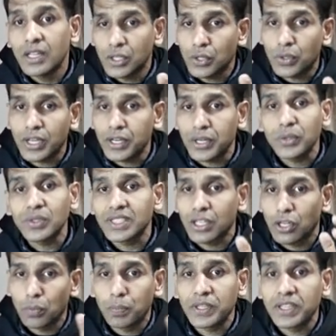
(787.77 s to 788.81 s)
You can use
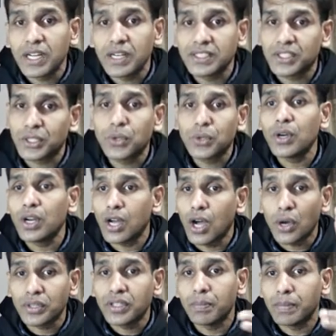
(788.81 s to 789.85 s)
L'Hopital's rule
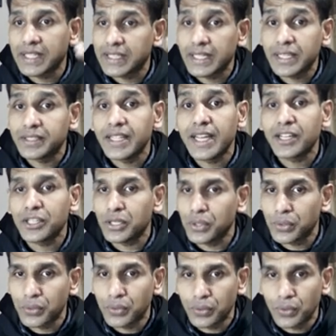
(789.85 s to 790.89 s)
or the method that
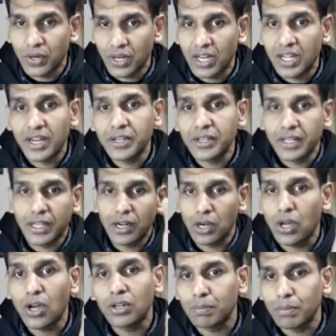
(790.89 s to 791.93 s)
you learned
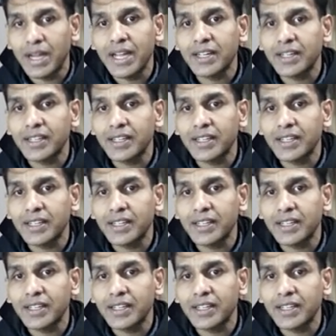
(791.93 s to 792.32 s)
long back.